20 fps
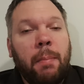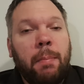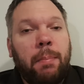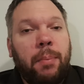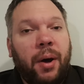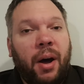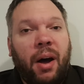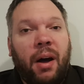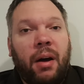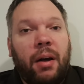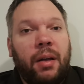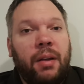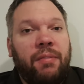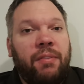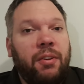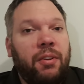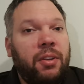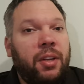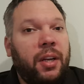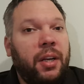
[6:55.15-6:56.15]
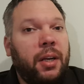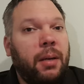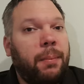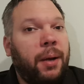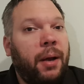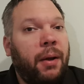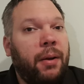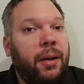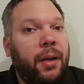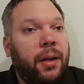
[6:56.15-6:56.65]
but if you think
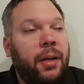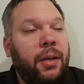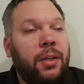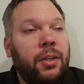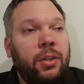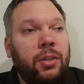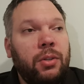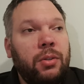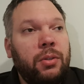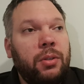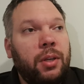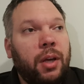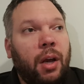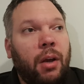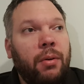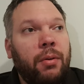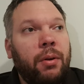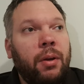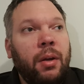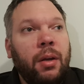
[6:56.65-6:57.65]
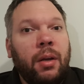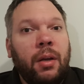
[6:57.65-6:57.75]
about it, you know,